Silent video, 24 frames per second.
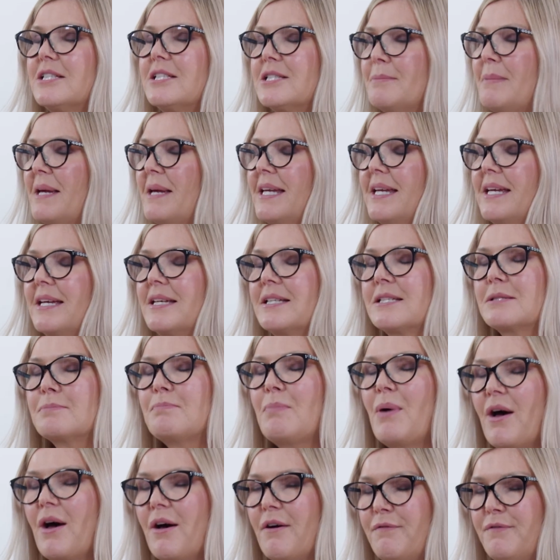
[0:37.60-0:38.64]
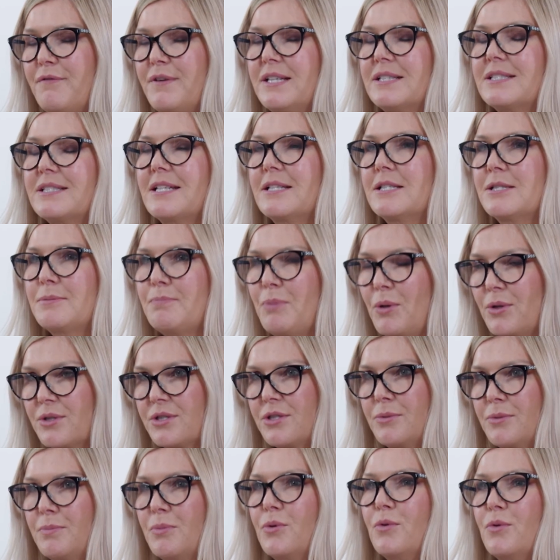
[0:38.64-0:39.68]
to make it as perfect as
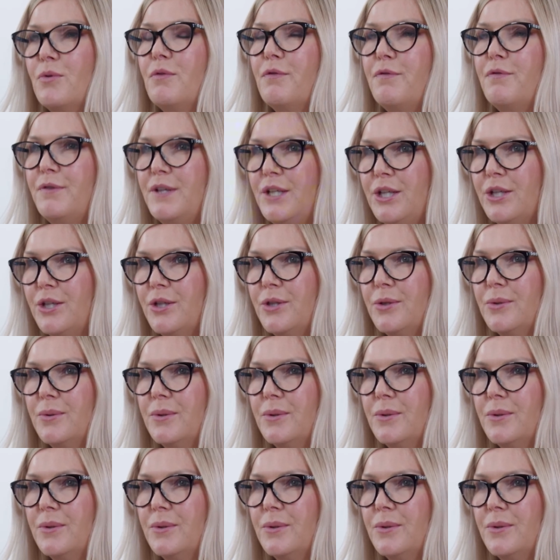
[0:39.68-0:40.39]
possible for you.